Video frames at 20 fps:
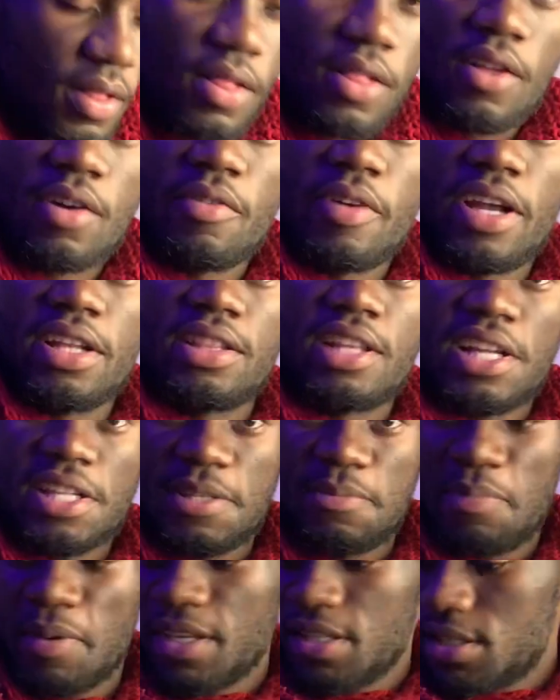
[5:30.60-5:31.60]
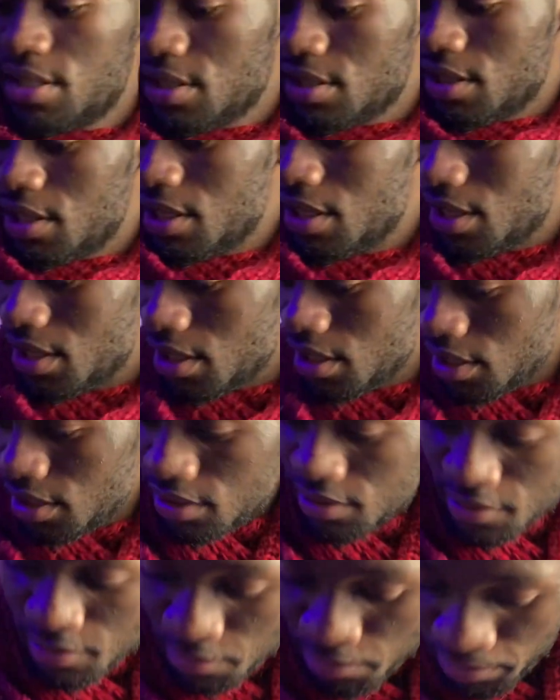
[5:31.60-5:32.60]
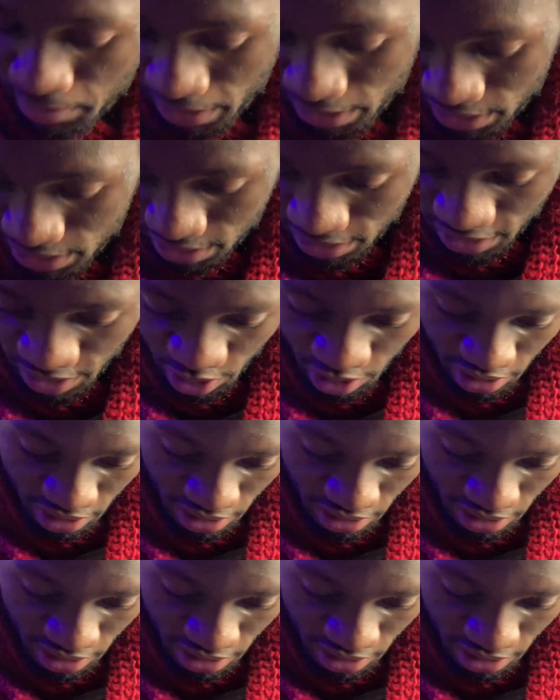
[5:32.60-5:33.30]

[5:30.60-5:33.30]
All right, that's basically it, but there